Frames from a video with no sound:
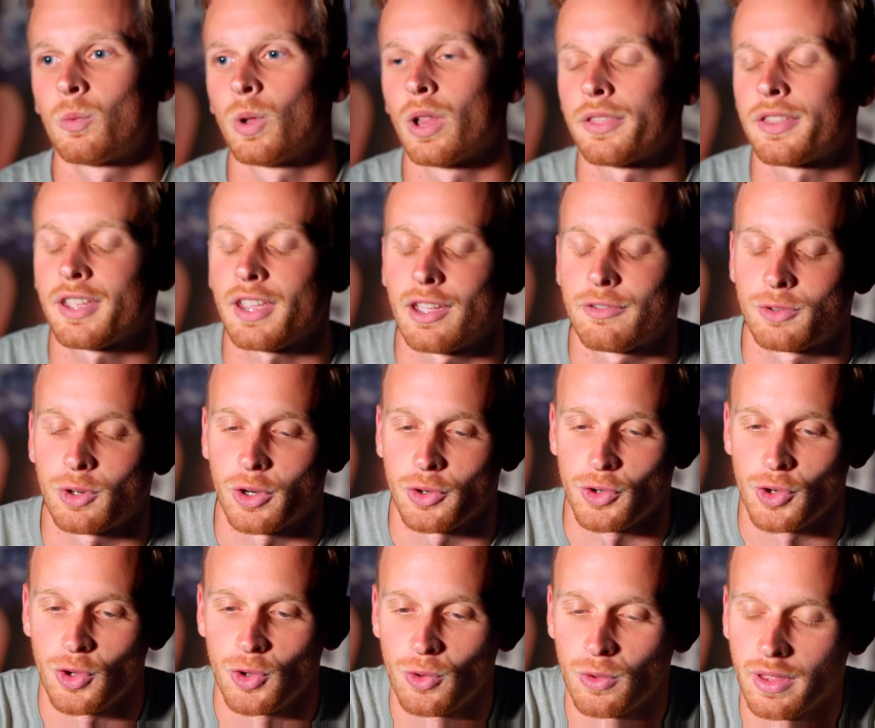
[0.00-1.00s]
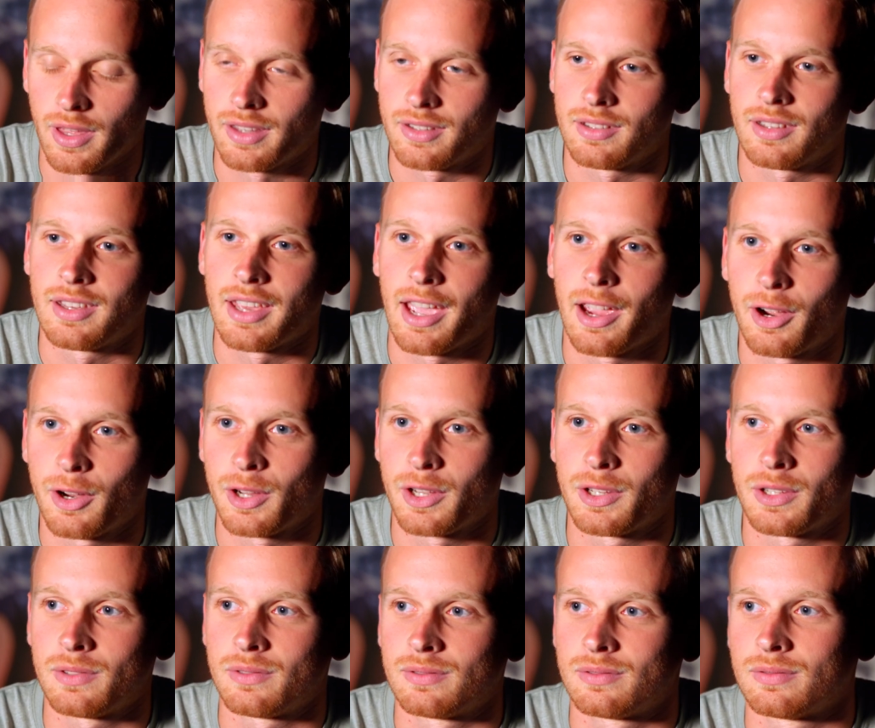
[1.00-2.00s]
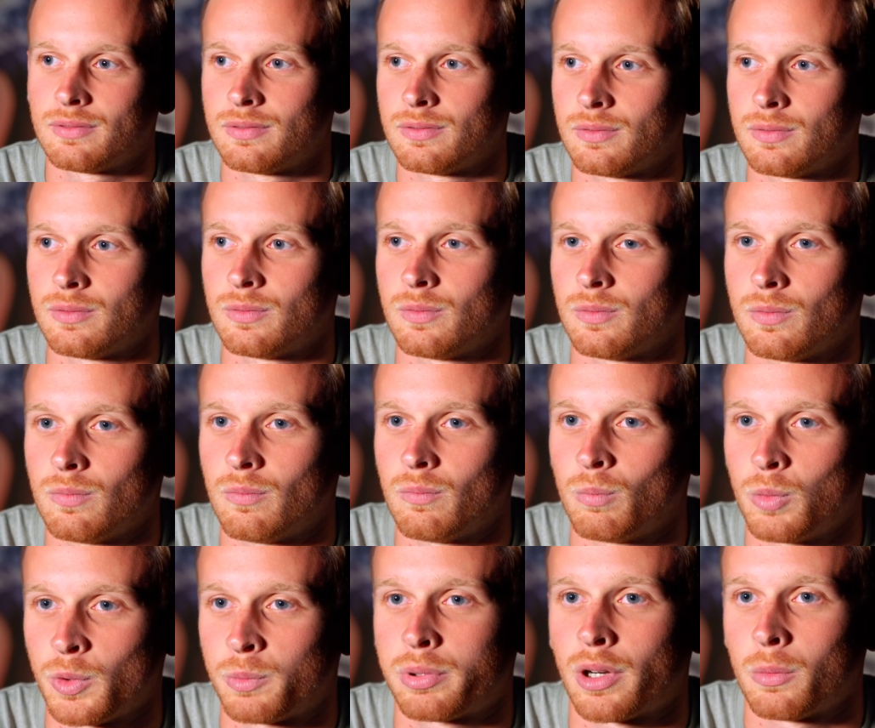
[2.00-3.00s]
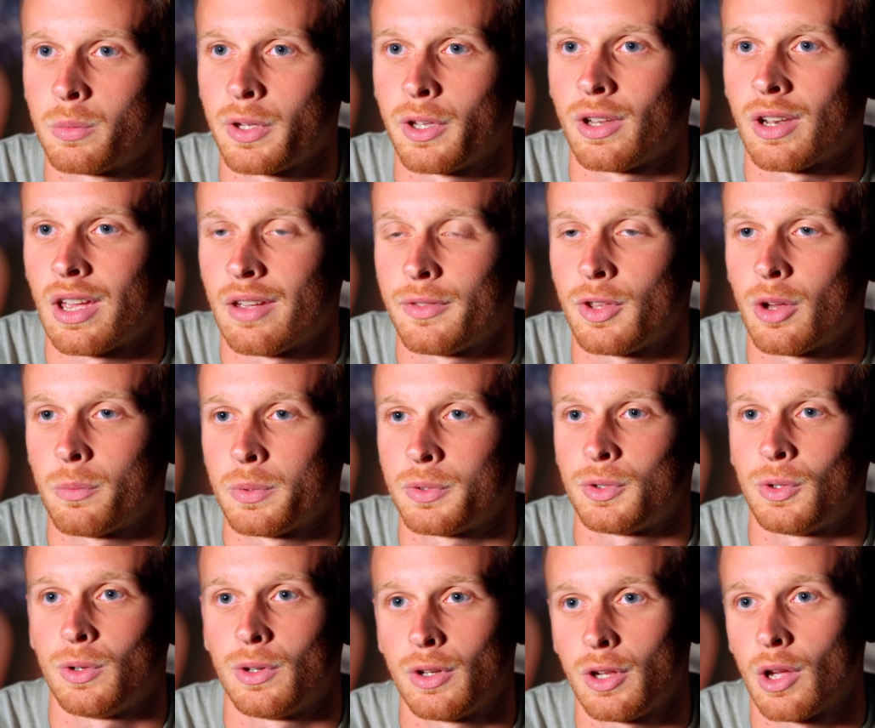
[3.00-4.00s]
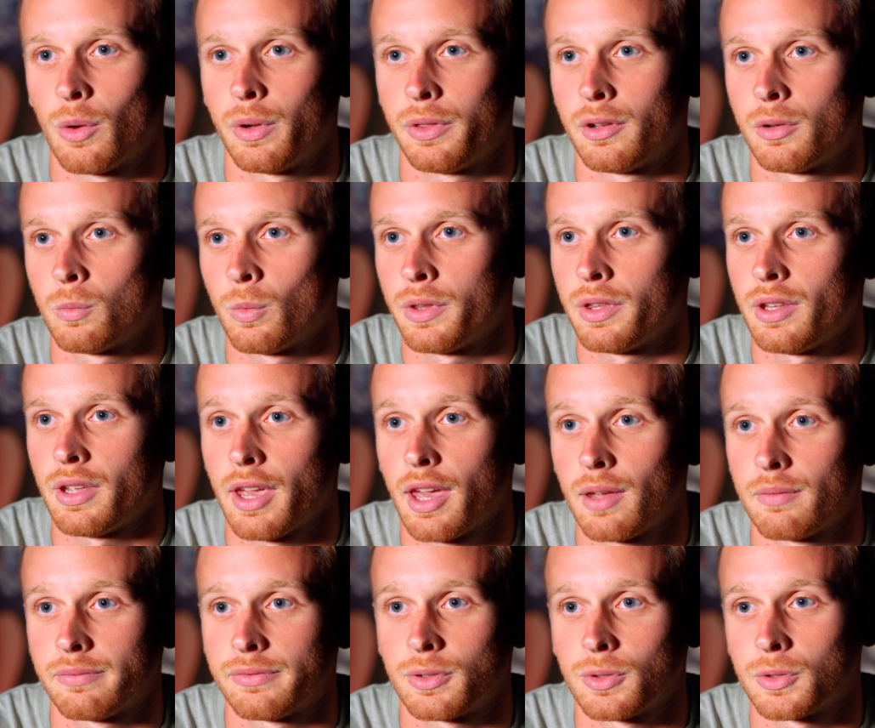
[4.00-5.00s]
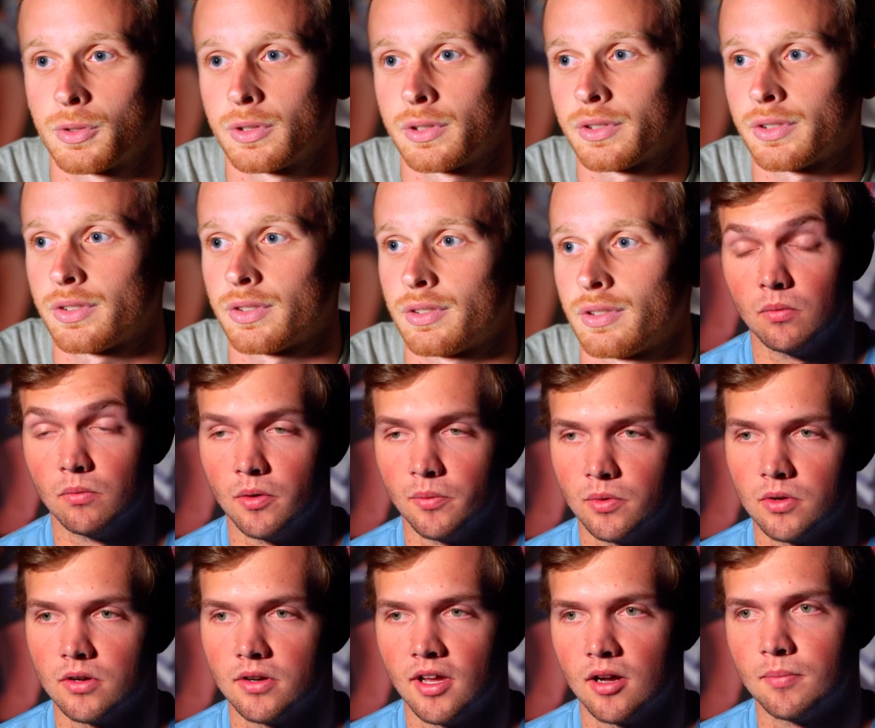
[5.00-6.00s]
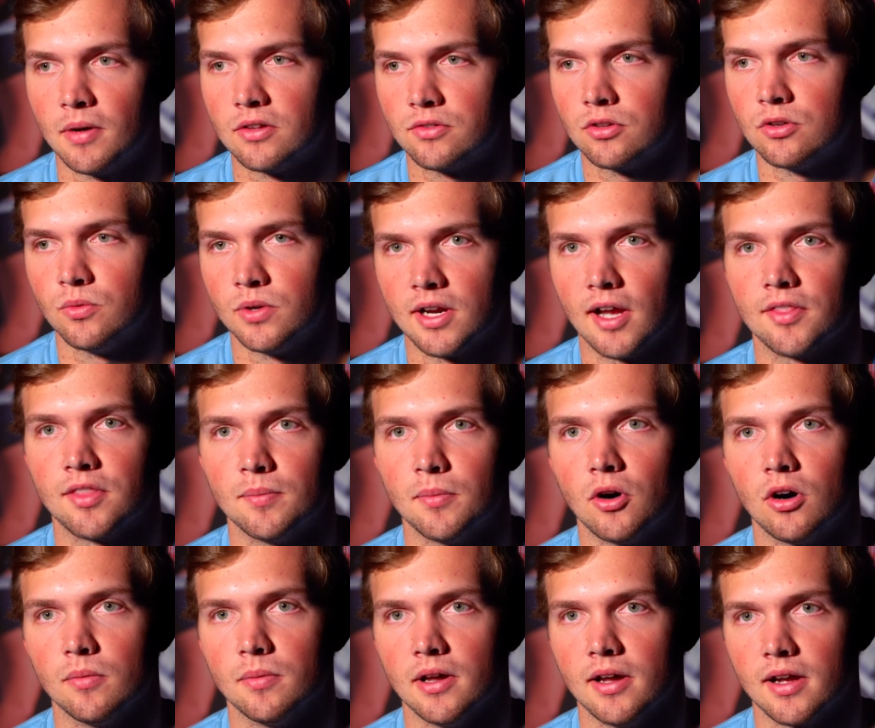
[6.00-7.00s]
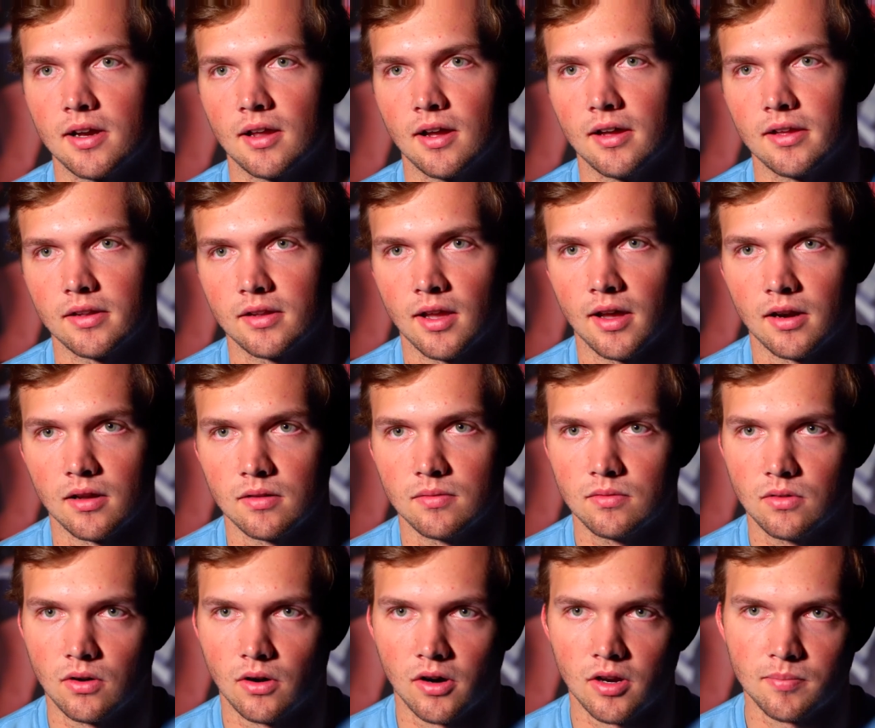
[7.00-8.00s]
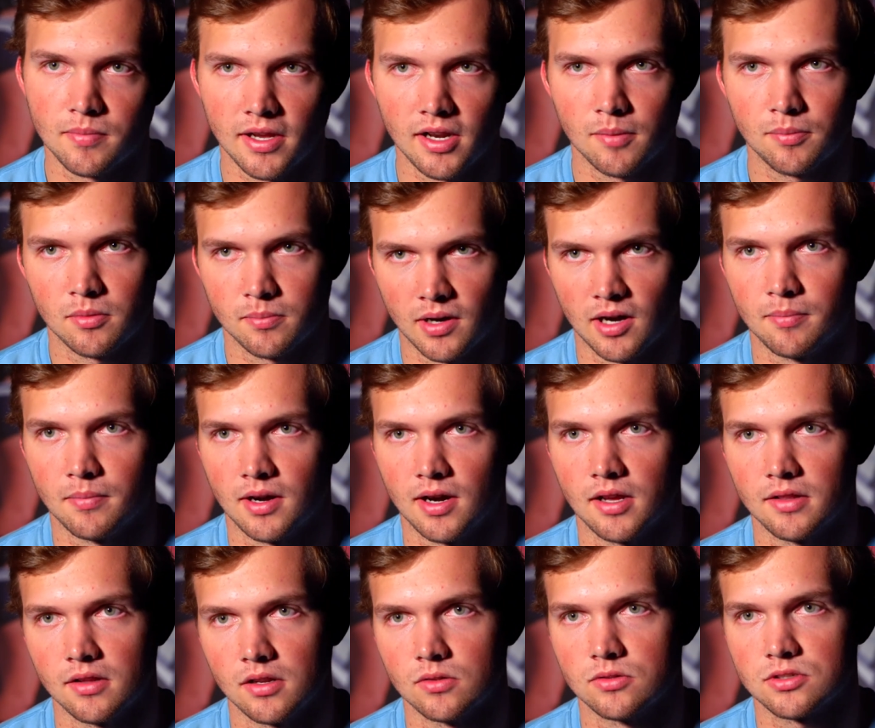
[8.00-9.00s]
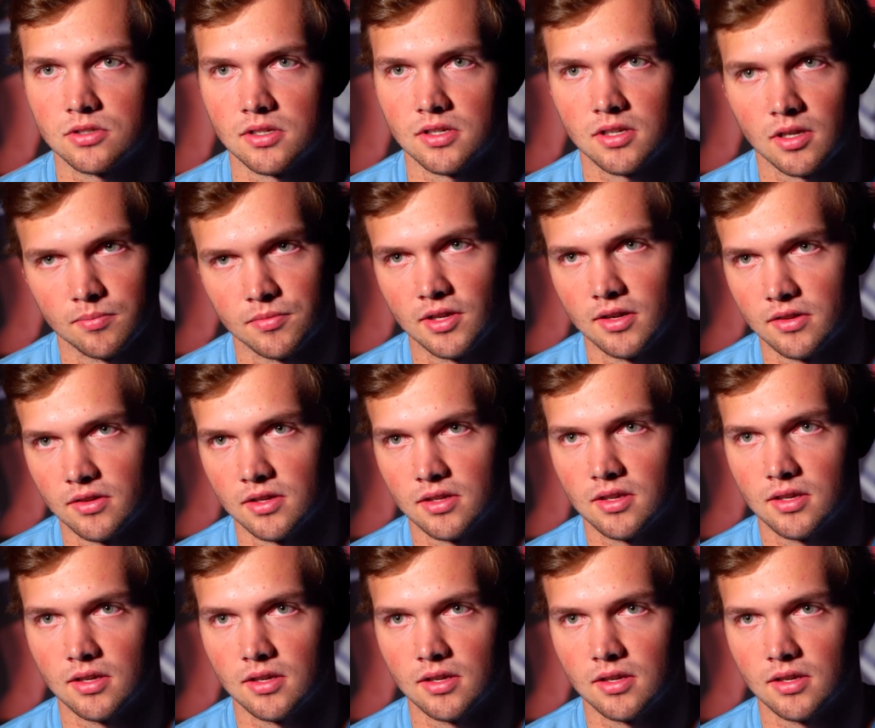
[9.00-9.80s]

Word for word: Well, I think everyone knew that Gary was probably going to have the opportunity to go in there and win the game for us. When we were down by 2 and we got the ball back, I had kind of already made up in my mind that it was going to come down to